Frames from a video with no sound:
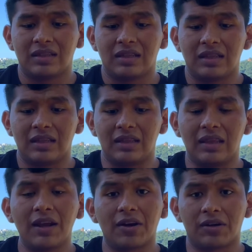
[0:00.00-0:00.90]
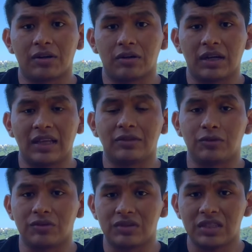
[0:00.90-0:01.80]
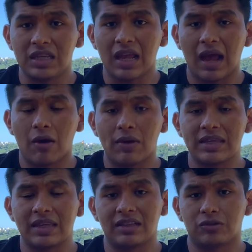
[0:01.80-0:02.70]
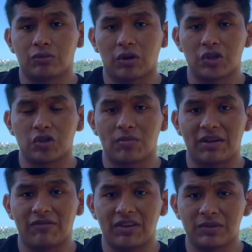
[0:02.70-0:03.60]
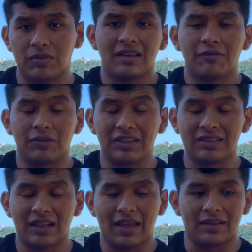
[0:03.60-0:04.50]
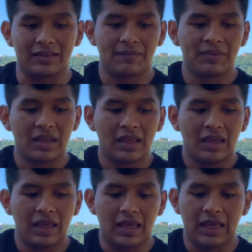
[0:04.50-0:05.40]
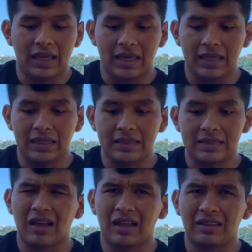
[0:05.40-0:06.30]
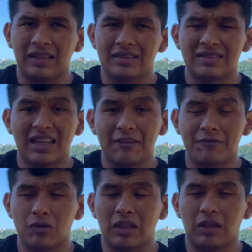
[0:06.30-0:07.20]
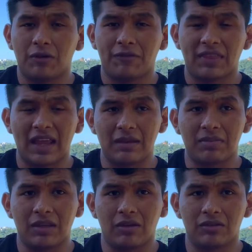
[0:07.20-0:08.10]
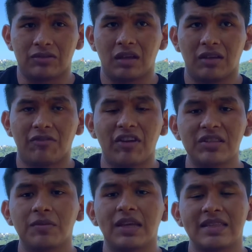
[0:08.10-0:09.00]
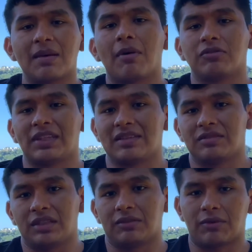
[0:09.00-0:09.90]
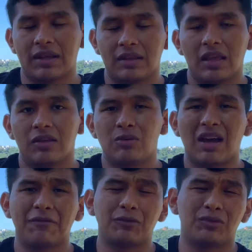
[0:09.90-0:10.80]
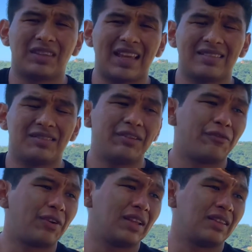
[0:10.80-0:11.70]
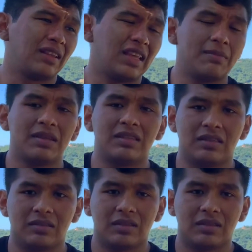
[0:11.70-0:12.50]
learn and to see how I can structure my Facebook ad for this client. And this saves you a lot of time because Facebook is about testing, right? You have to test different images,